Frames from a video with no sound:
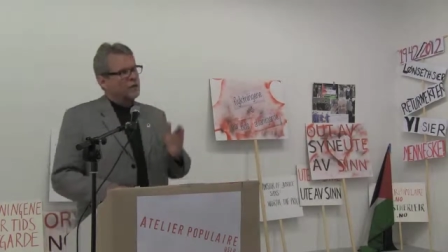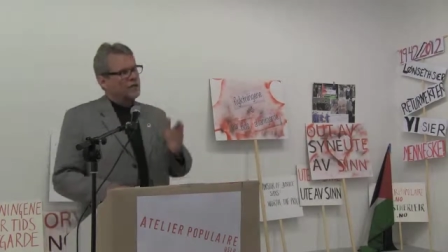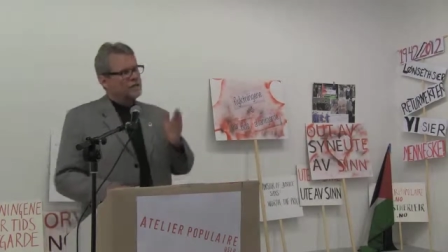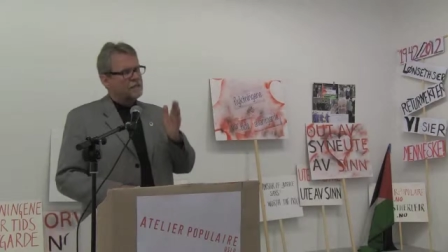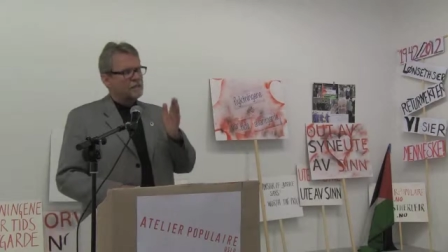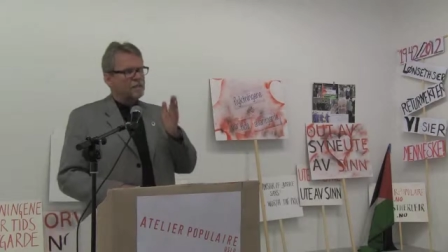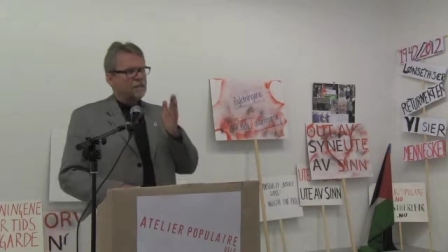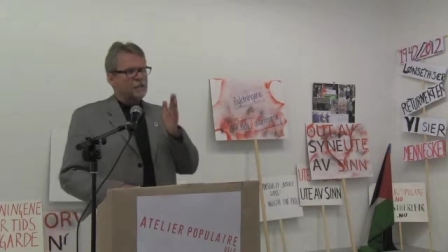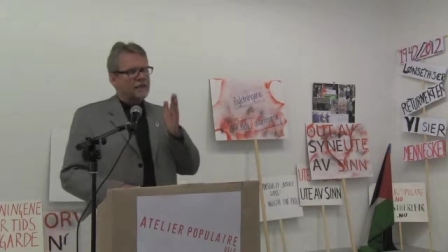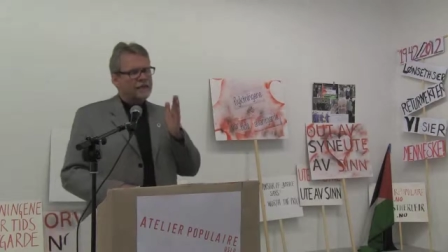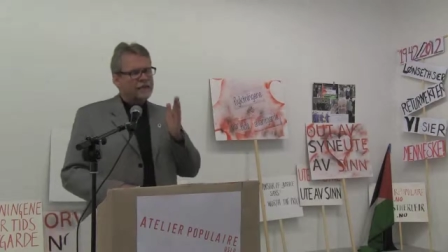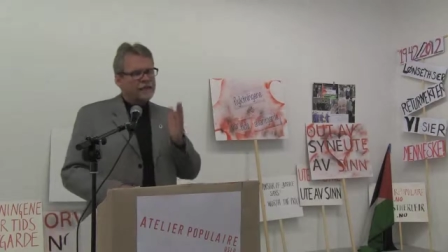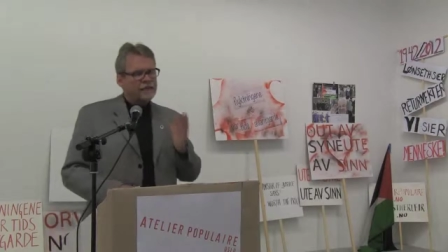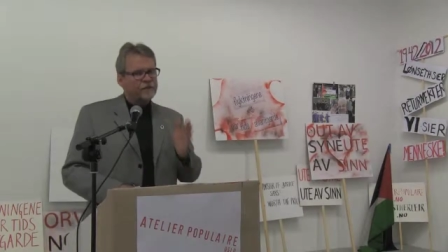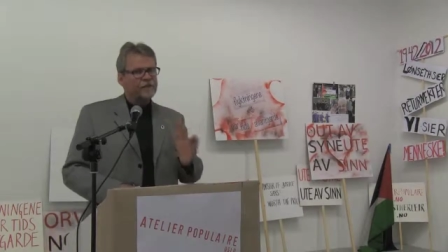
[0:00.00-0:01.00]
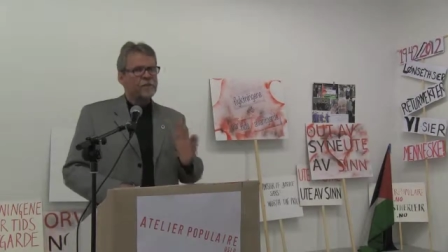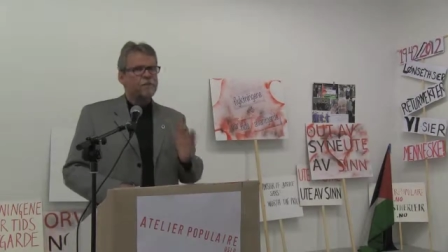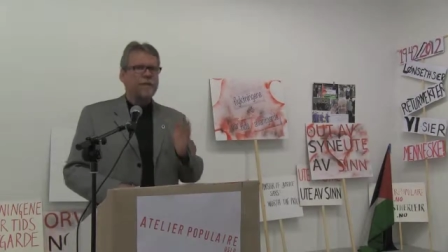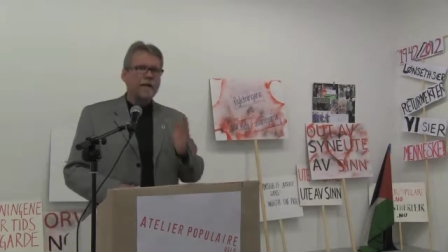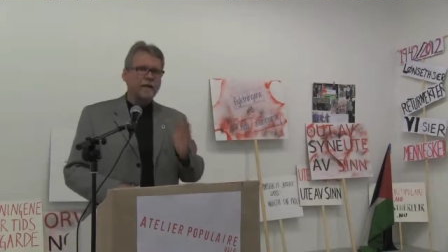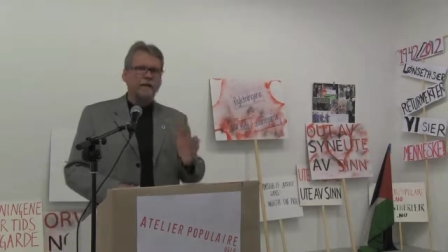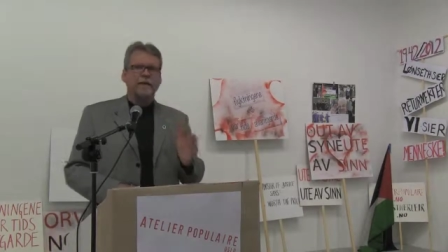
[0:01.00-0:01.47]
has a clearer
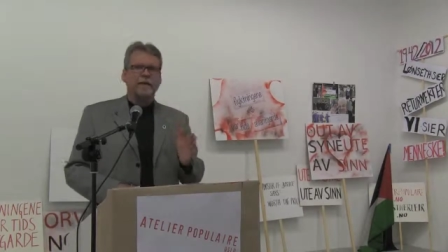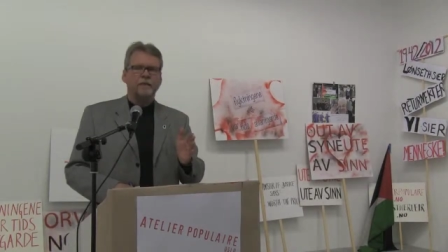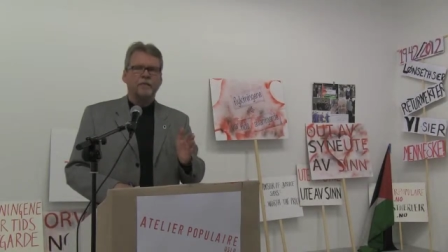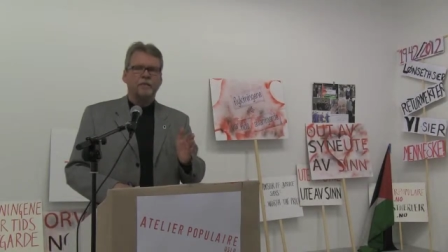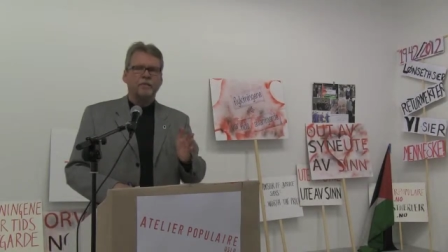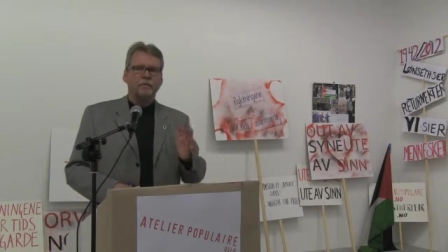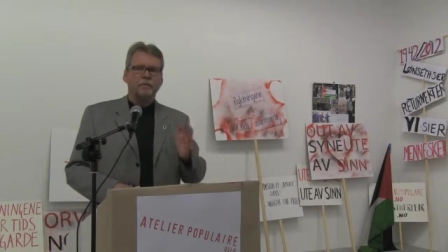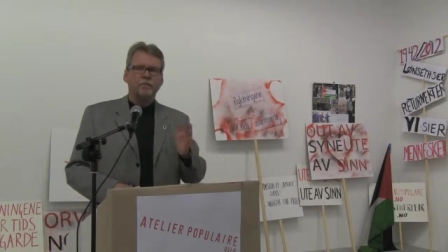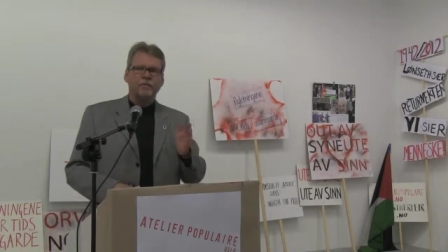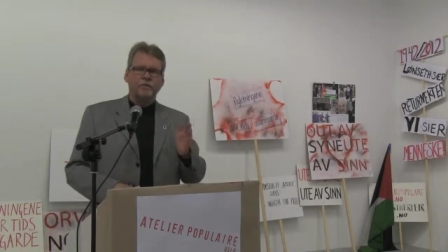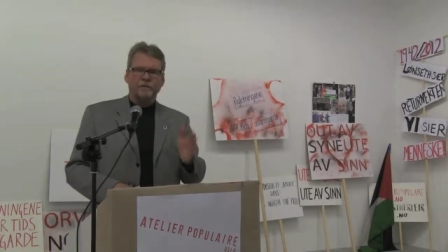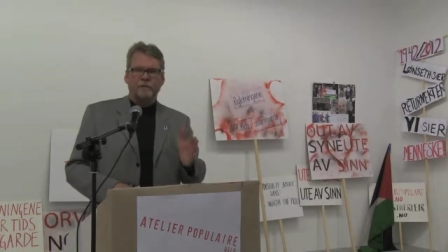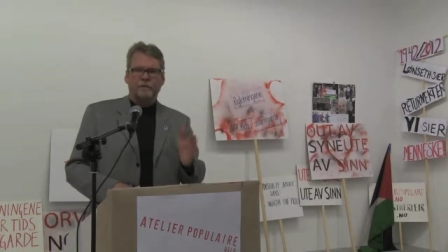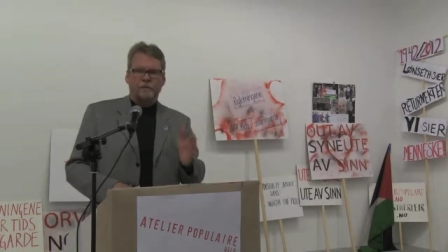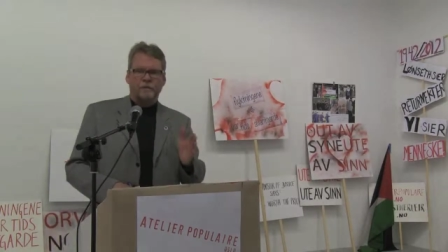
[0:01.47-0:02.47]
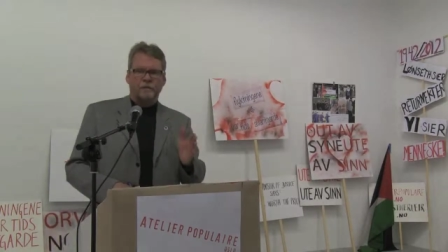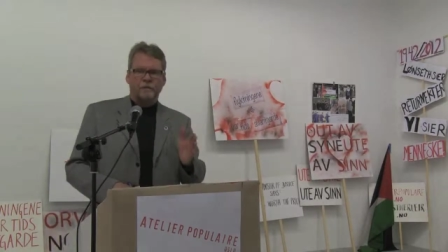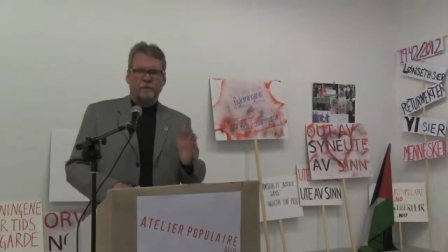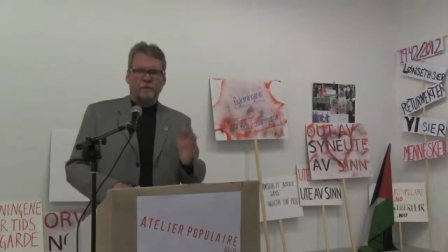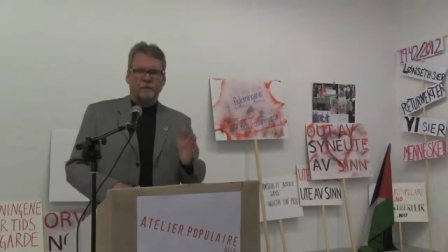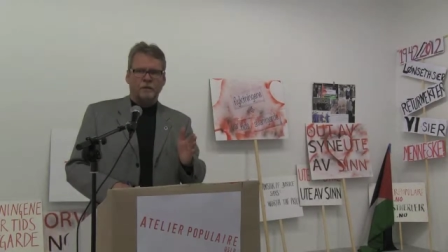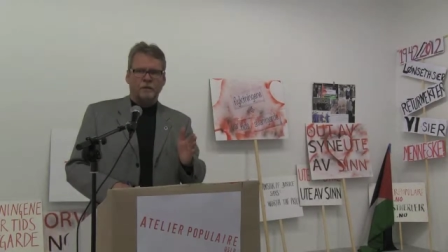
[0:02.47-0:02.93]
mandate to protect.
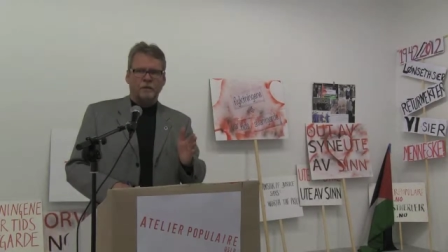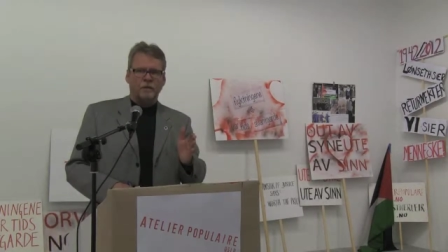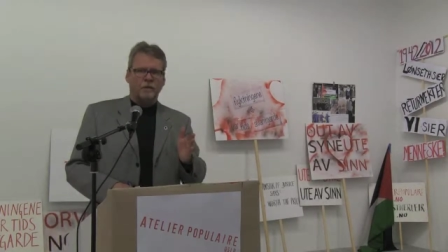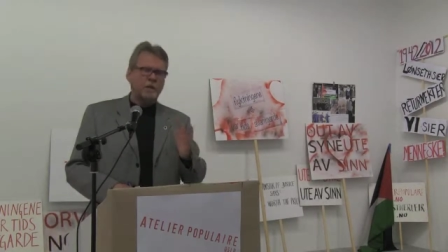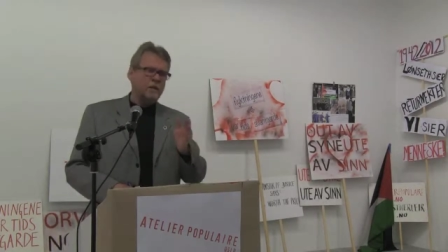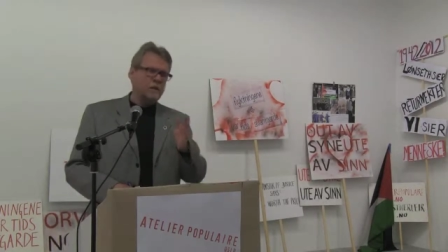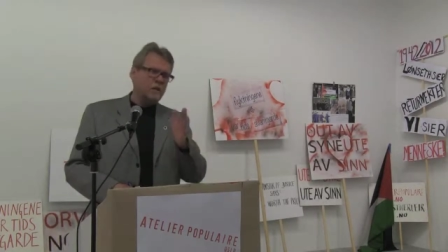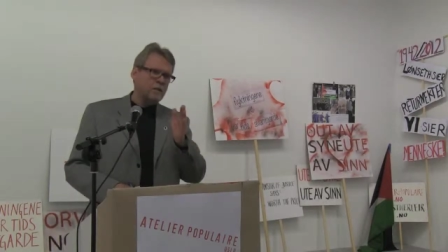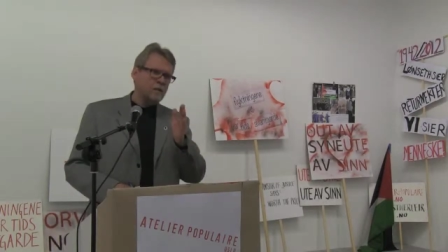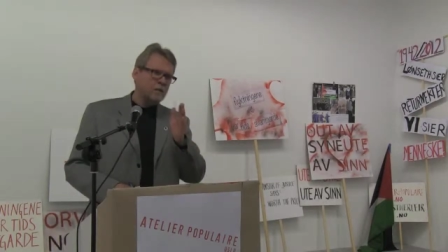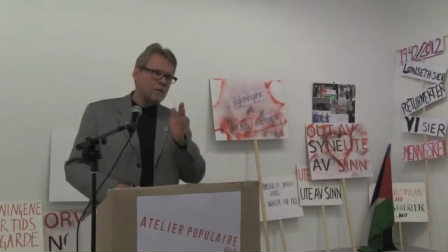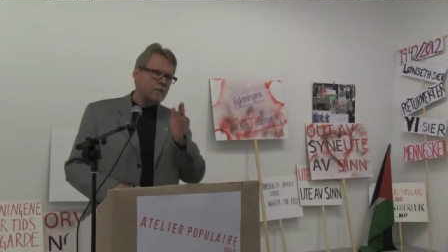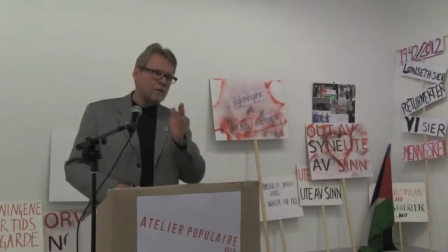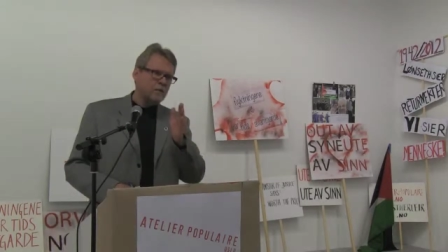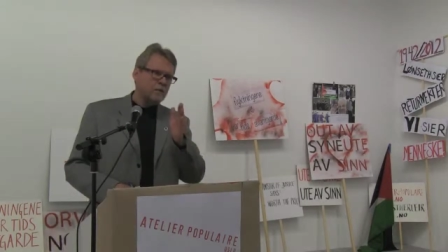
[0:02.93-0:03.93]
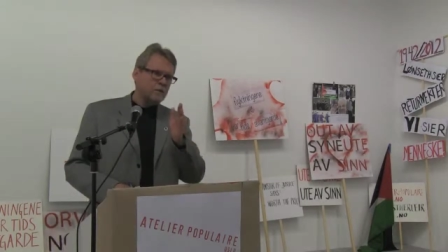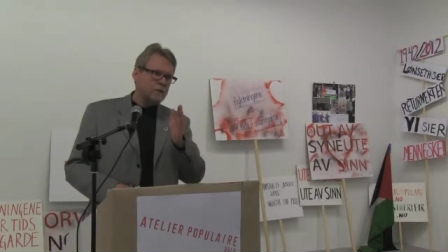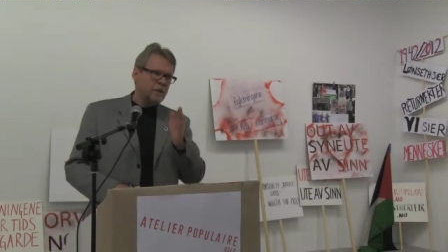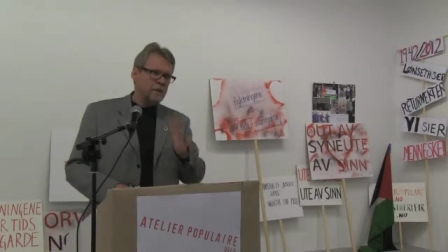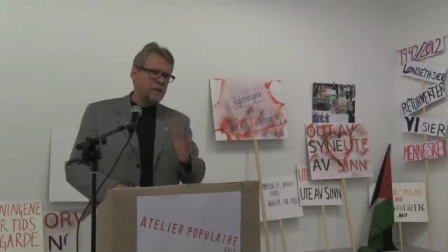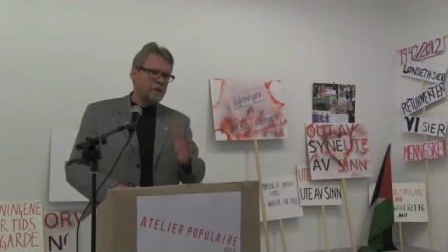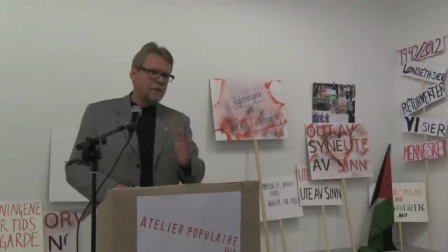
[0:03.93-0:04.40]
And
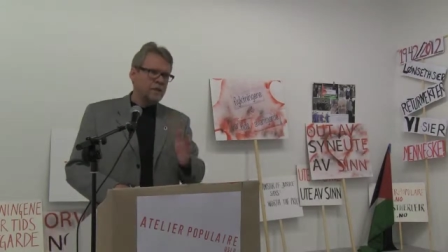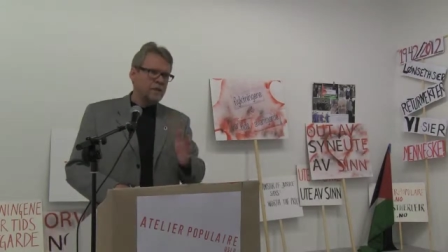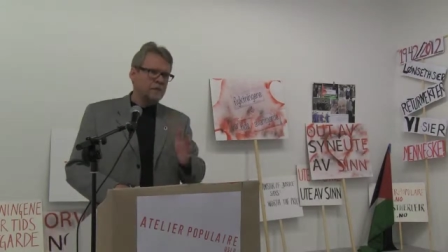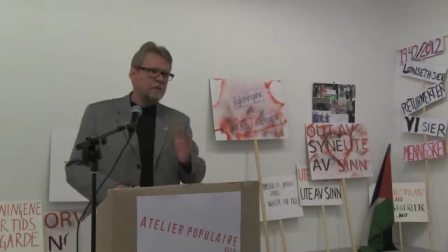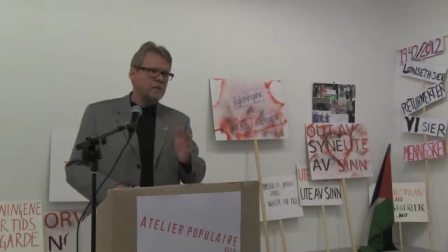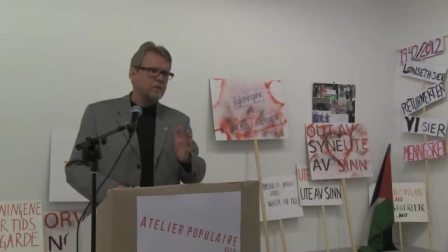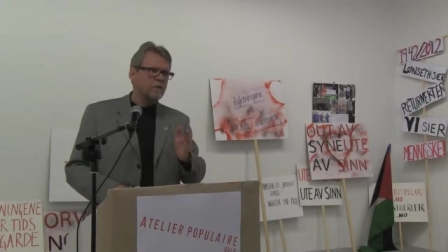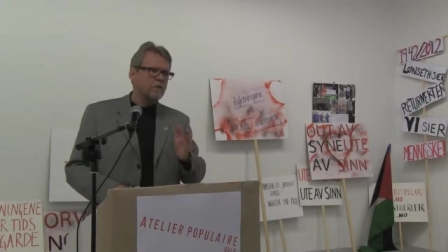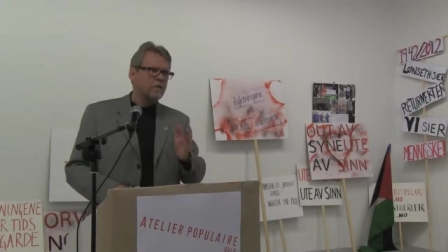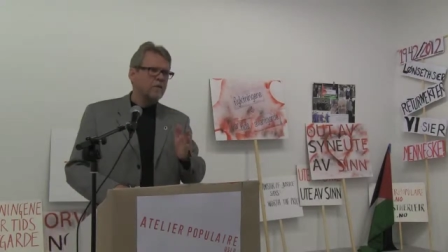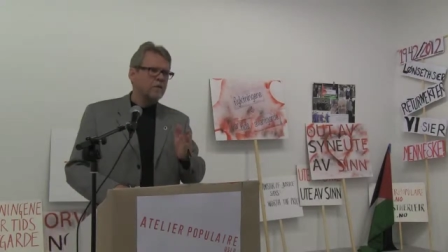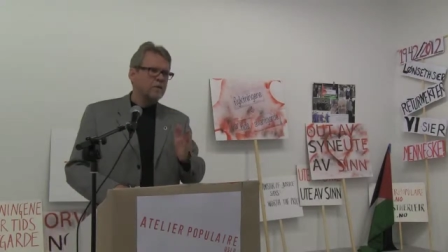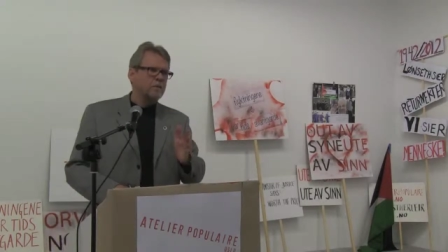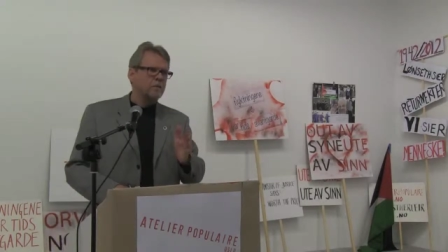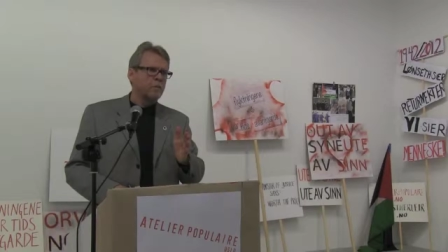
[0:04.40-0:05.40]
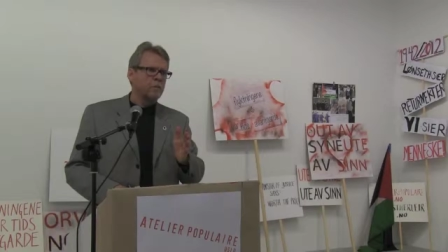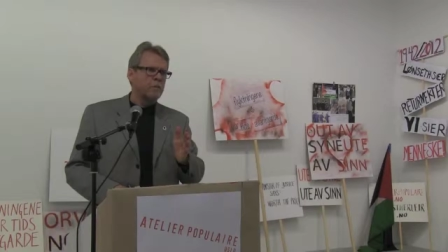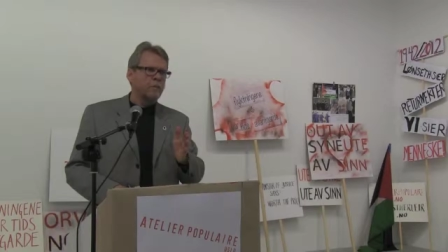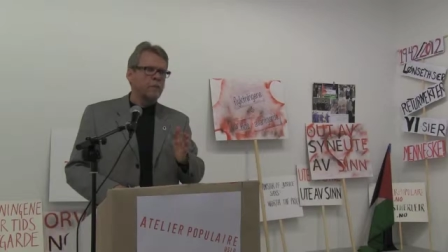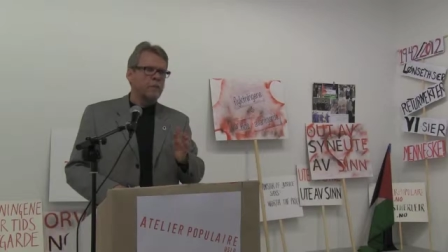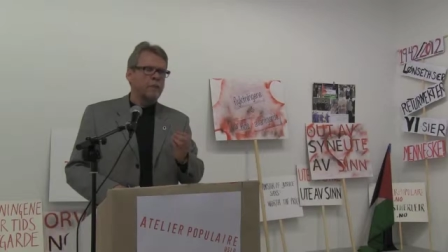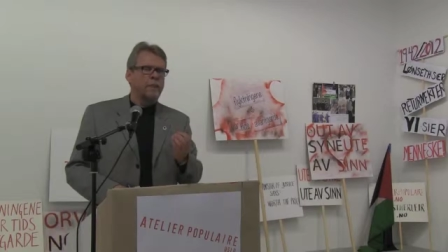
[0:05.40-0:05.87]
UNHCR is much
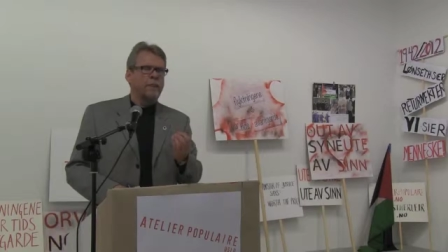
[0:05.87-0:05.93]
more,